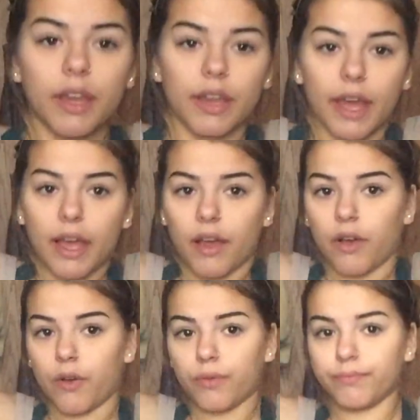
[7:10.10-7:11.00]

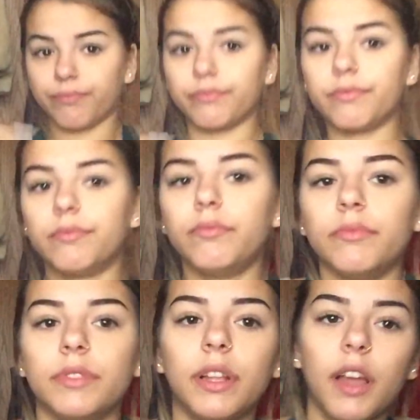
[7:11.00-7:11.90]
Now,
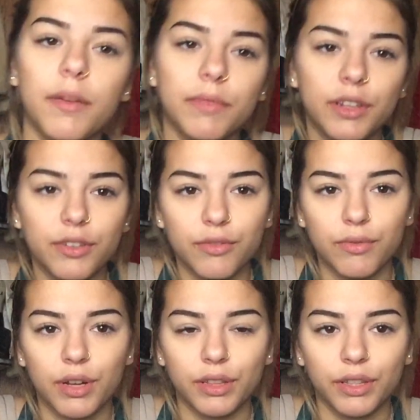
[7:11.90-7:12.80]
I'm gonna
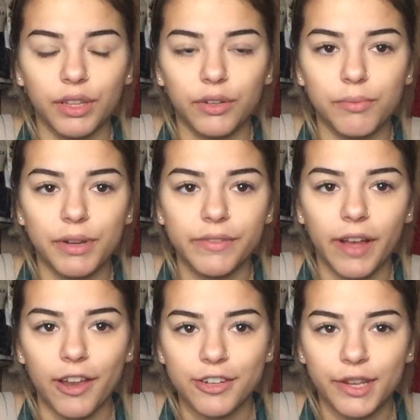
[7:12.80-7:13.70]
do a little bit of
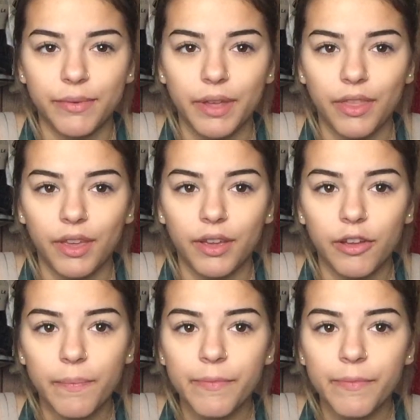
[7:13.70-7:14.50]
eyeshadow, I think.